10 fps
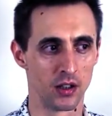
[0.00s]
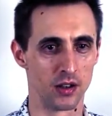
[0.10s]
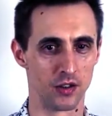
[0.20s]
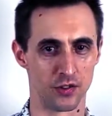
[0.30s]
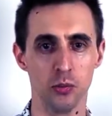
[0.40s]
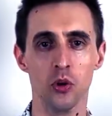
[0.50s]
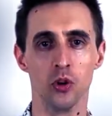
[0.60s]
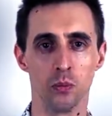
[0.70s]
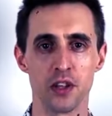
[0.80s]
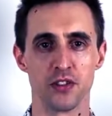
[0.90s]
the small
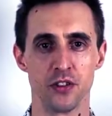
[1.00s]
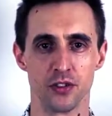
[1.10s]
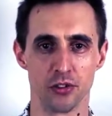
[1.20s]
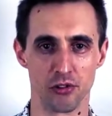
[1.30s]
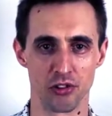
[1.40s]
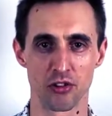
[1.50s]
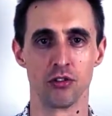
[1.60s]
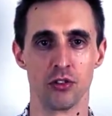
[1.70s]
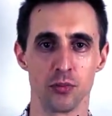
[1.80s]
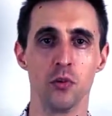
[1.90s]
business, the
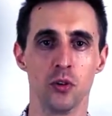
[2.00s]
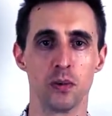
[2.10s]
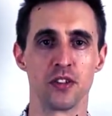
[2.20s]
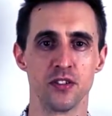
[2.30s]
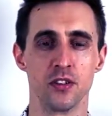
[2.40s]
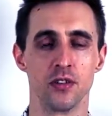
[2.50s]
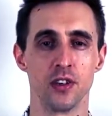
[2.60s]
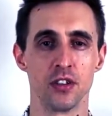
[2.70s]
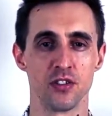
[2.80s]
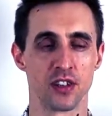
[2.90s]
traditional small business of
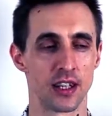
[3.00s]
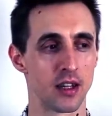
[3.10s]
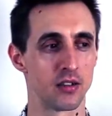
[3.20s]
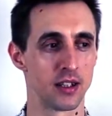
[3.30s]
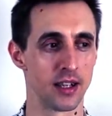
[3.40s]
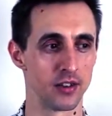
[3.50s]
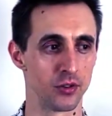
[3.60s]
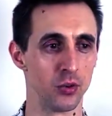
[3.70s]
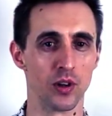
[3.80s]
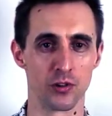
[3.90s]
Aegis accounting has
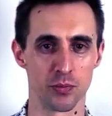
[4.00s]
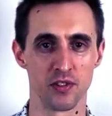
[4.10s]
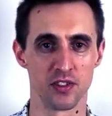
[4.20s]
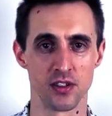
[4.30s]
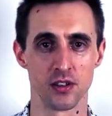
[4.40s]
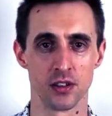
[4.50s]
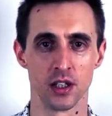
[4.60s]
always pivoted.